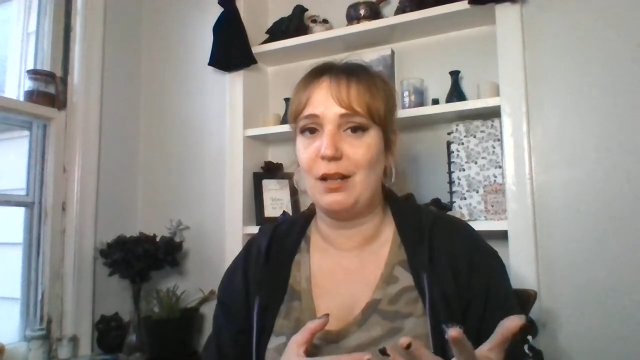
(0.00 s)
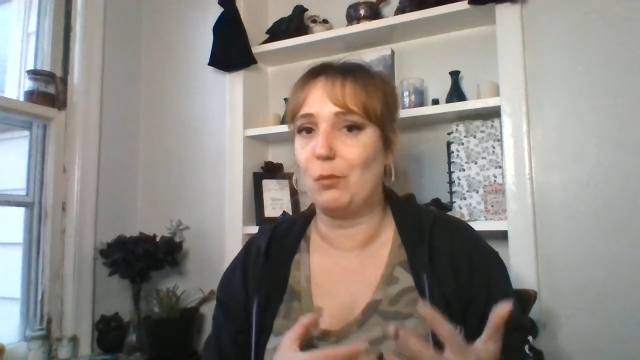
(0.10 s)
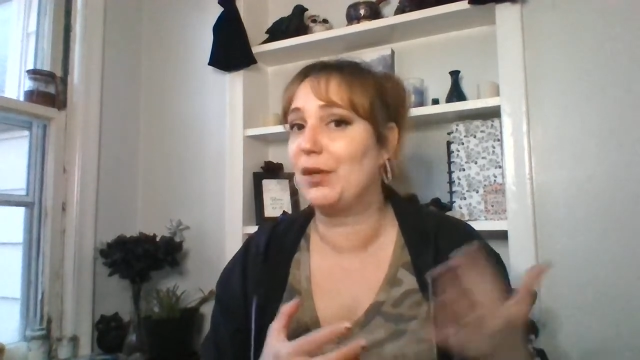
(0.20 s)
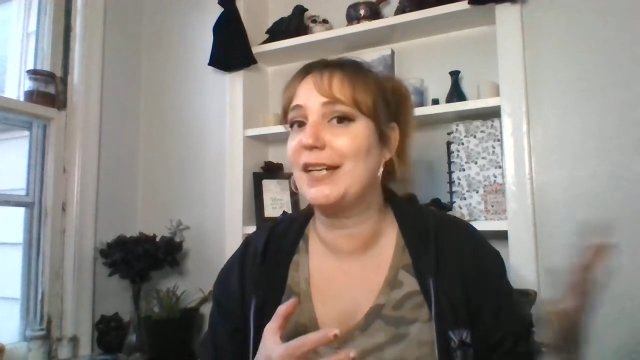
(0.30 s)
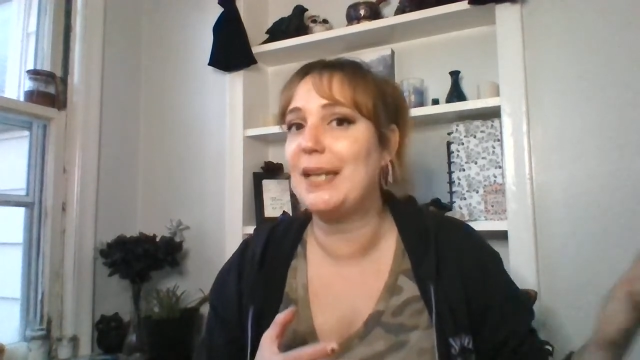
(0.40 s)

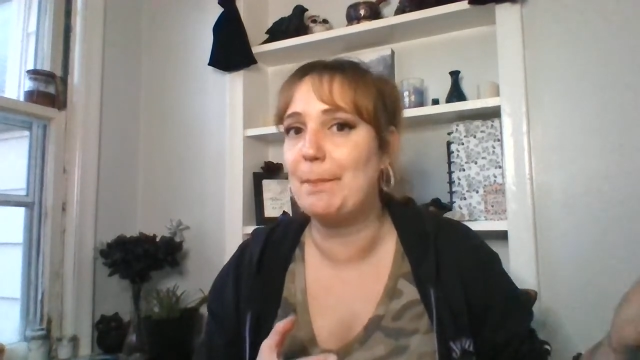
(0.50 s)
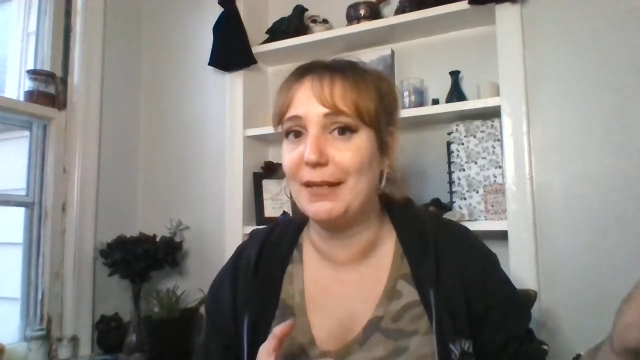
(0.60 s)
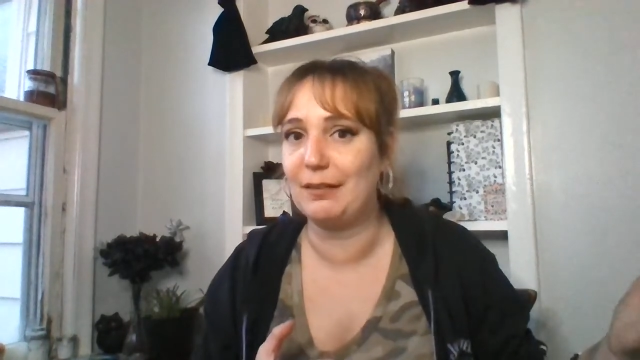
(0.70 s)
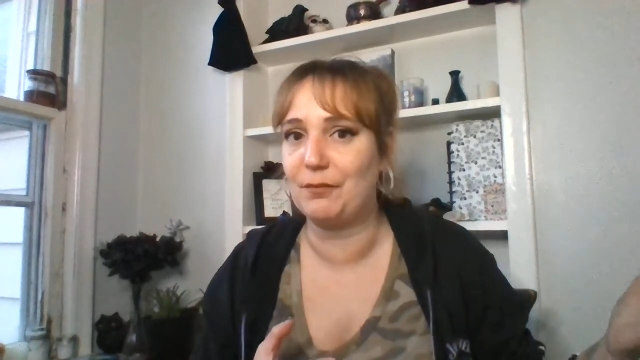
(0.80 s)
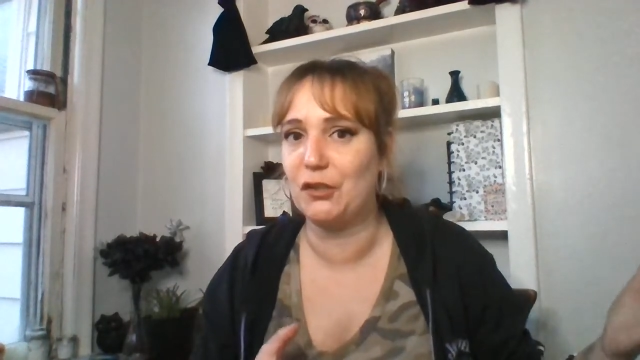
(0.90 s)
We're going to get
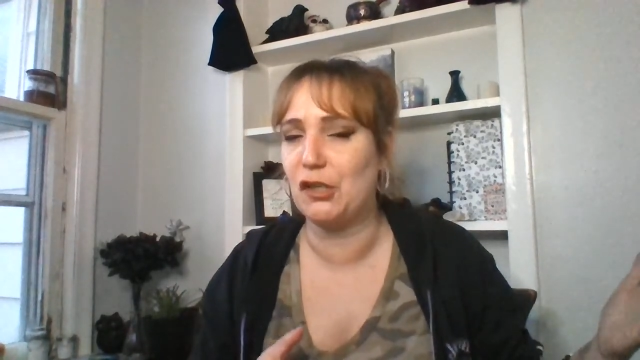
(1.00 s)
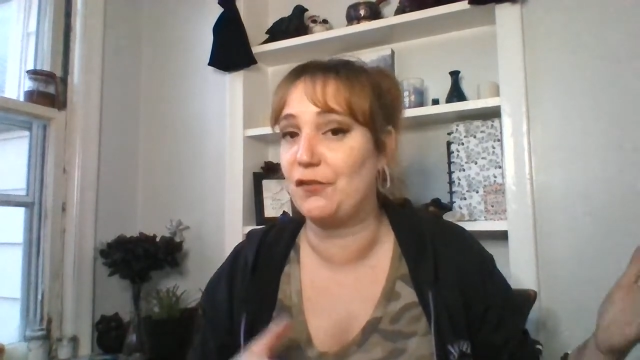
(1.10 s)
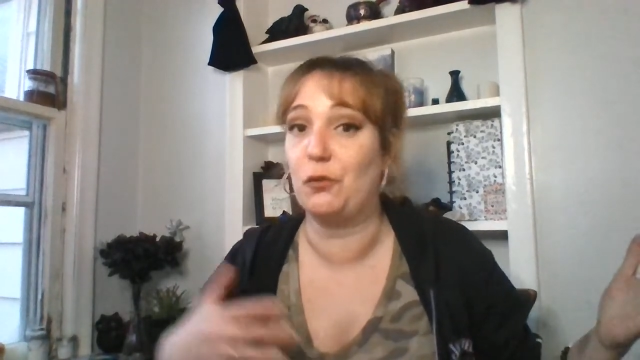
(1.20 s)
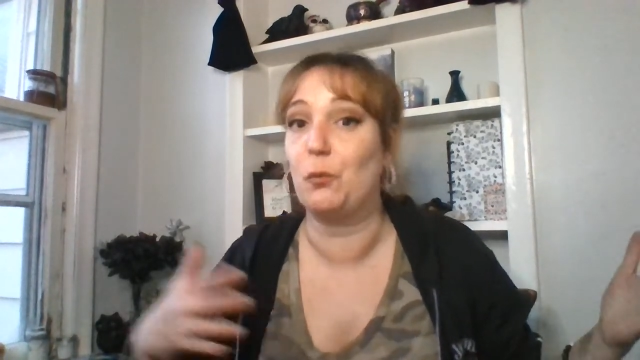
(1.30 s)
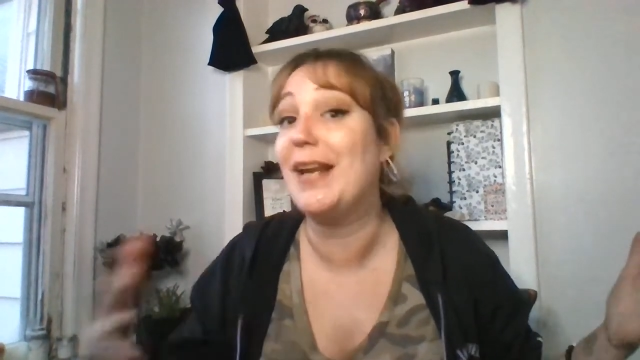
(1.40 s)
picked up for
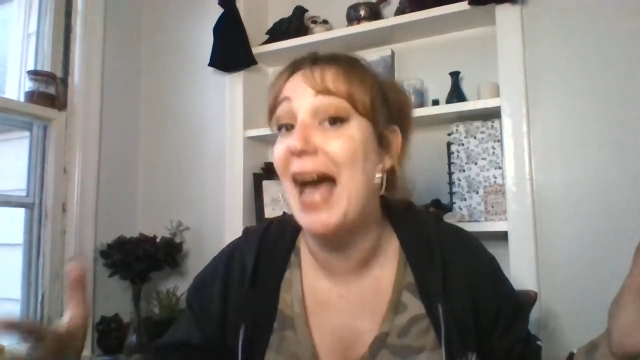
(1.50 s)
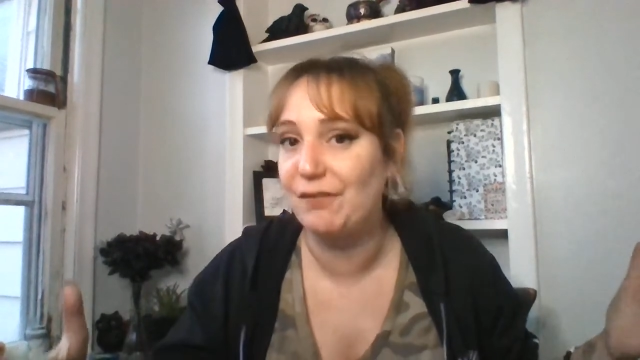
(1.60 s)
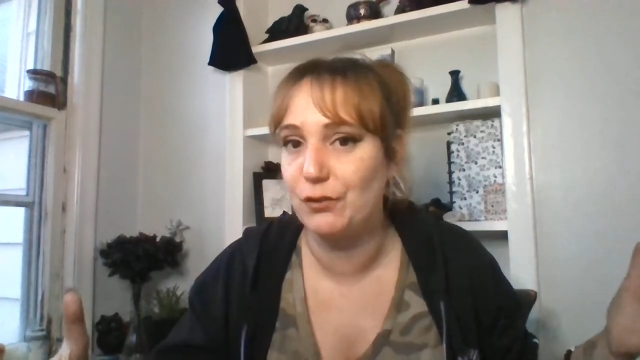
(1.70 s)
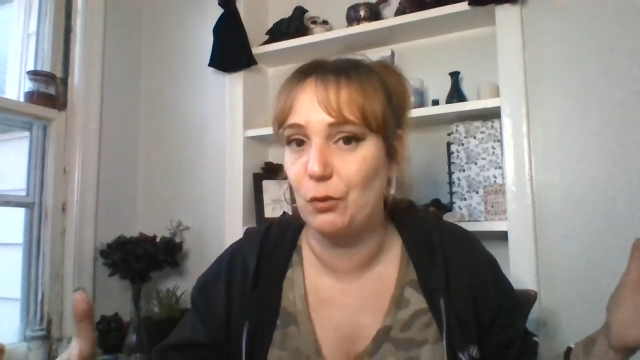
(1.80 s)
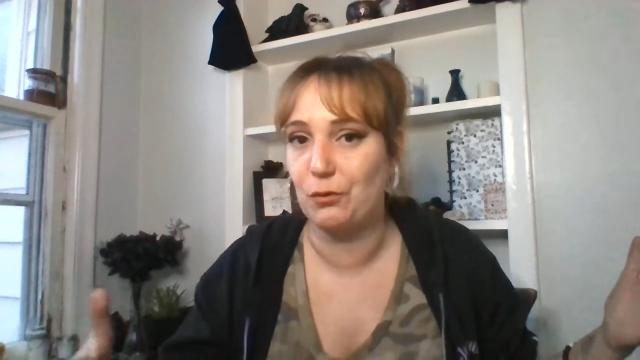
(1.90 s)
curfew. We
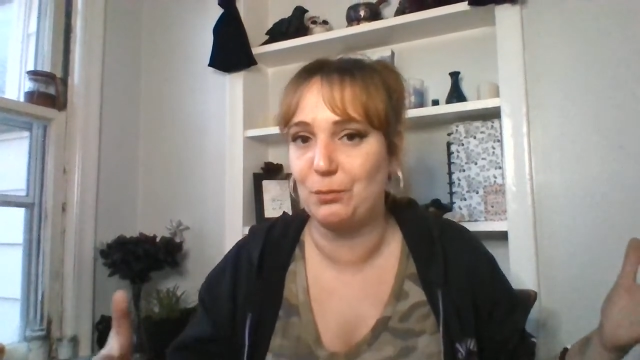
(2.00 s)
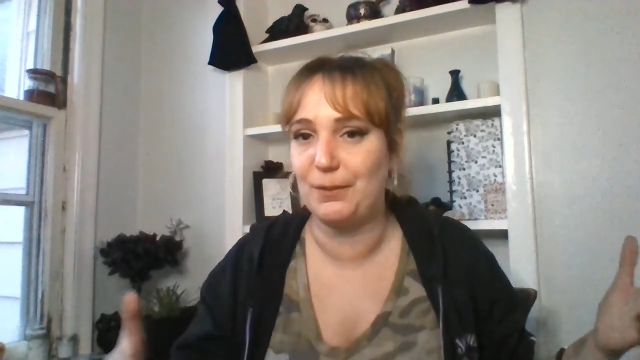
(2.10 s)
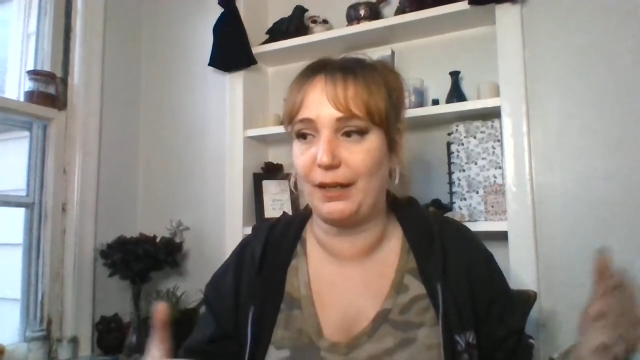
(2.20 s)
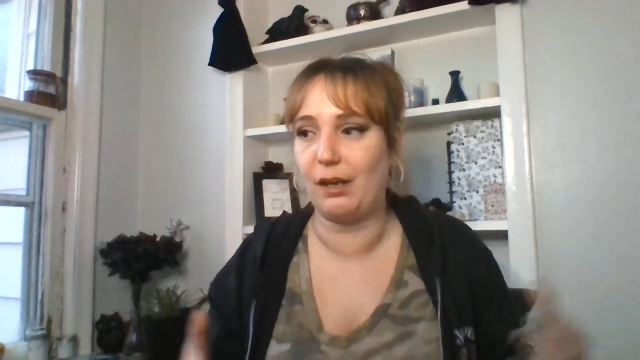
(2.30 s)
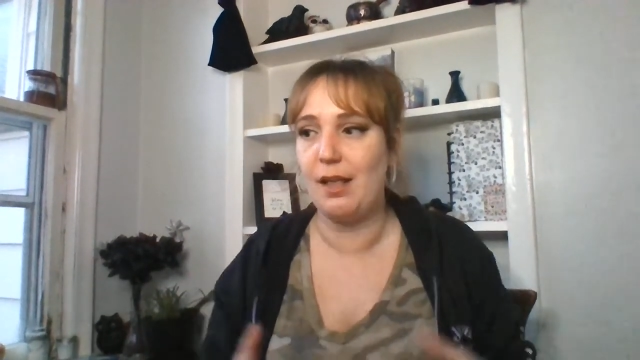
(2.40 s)
have to go through
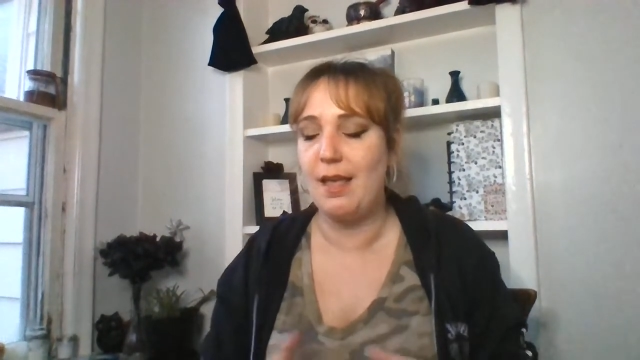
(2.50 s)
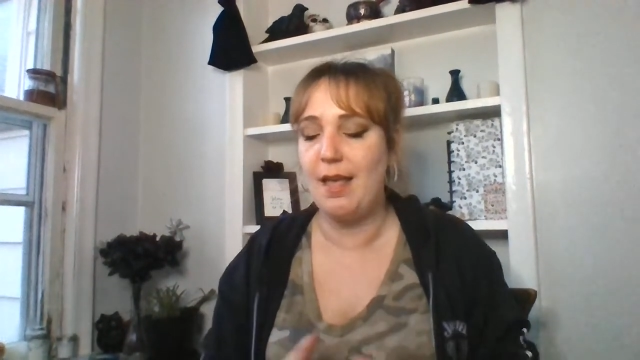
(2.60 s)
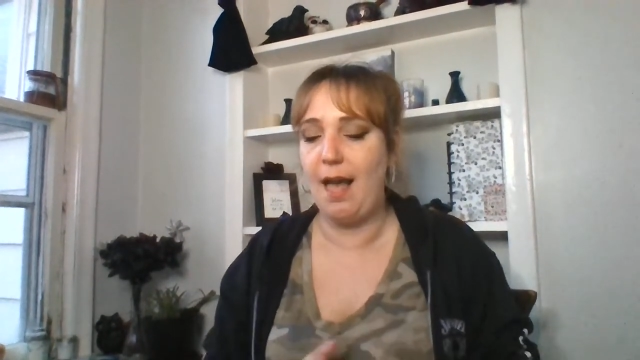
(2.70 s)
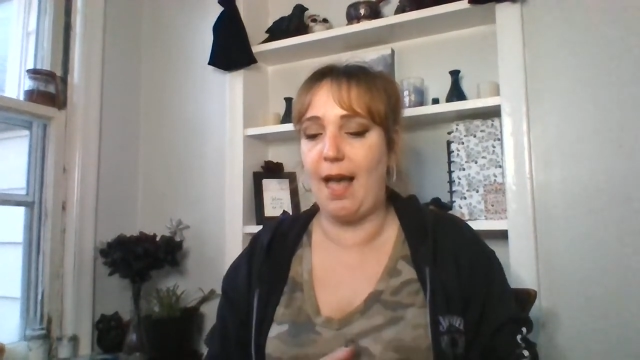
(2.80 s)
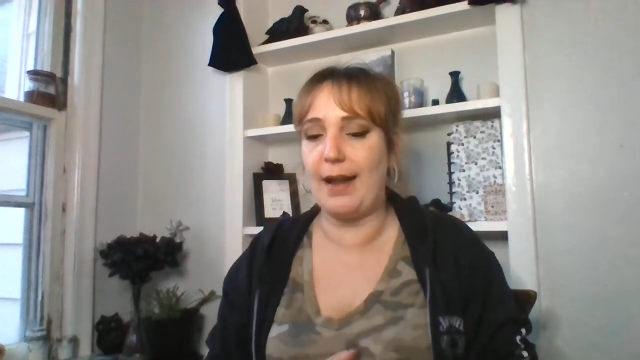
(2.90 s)
there.
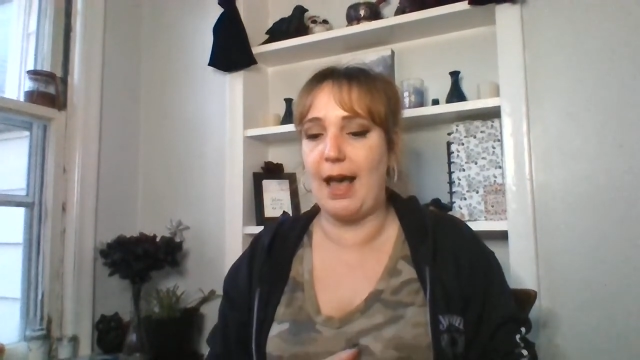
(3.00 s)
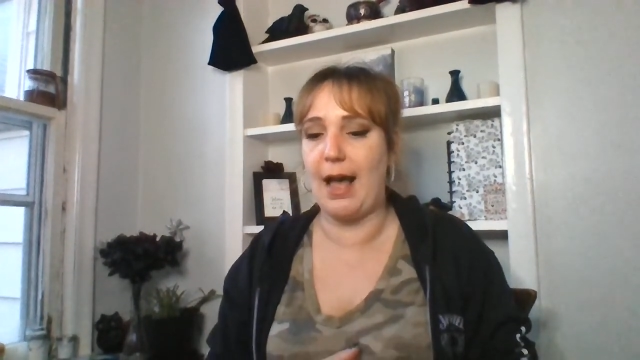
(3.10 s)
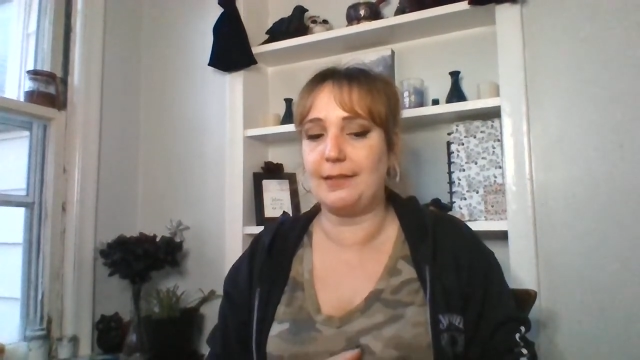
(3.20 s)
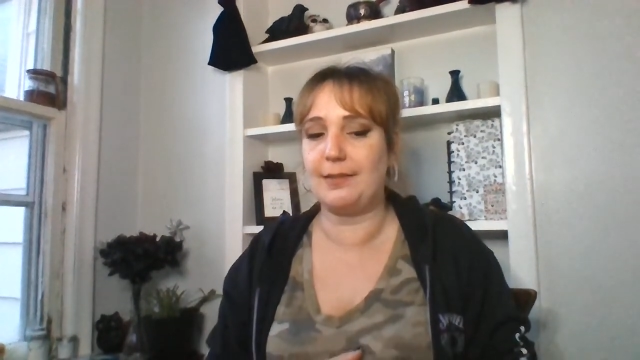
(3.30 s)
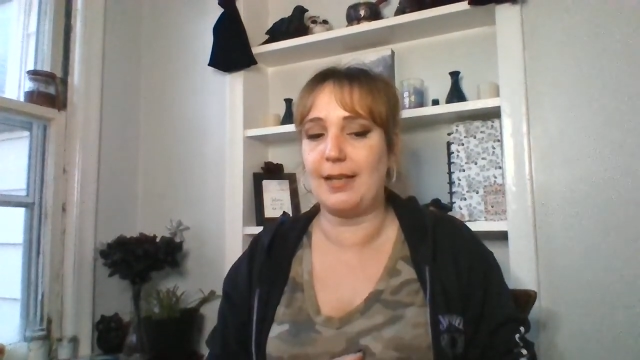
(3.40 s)
And
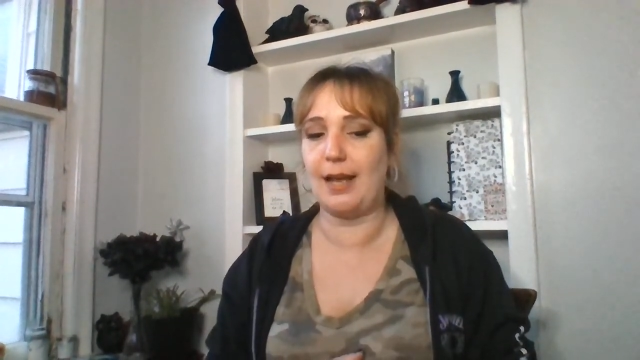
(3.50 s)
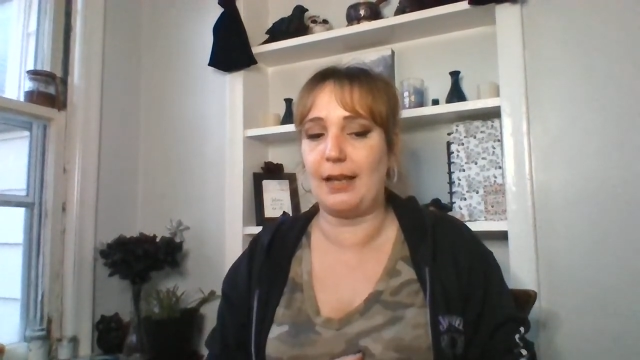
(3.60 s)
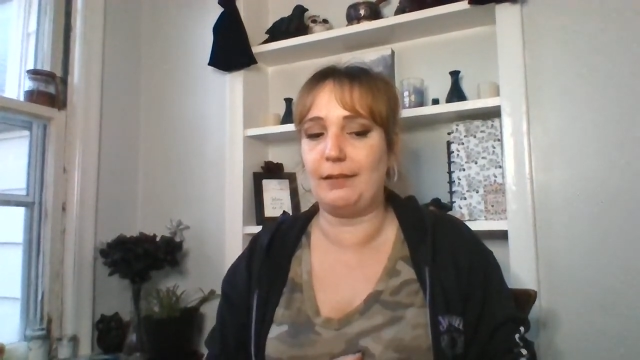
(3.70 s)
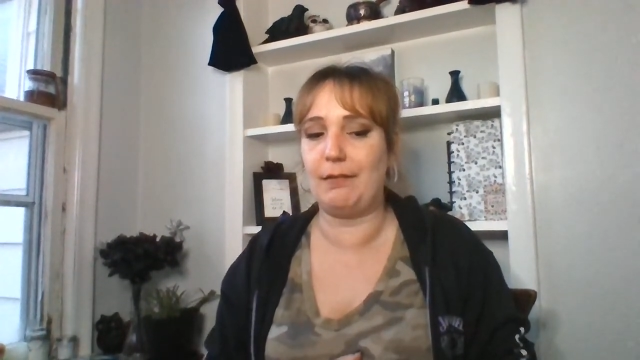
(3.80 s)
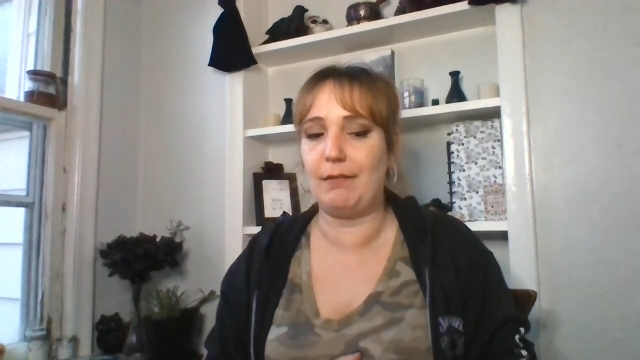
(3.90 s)
I
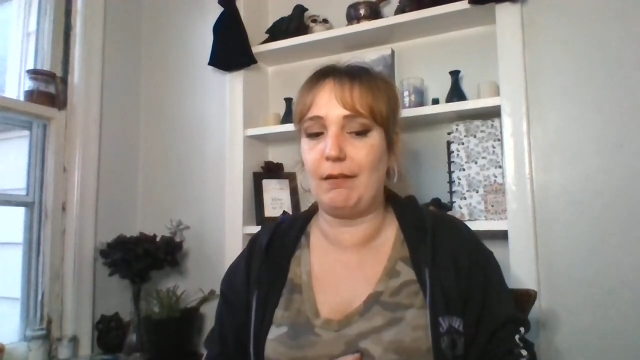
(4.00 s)
said,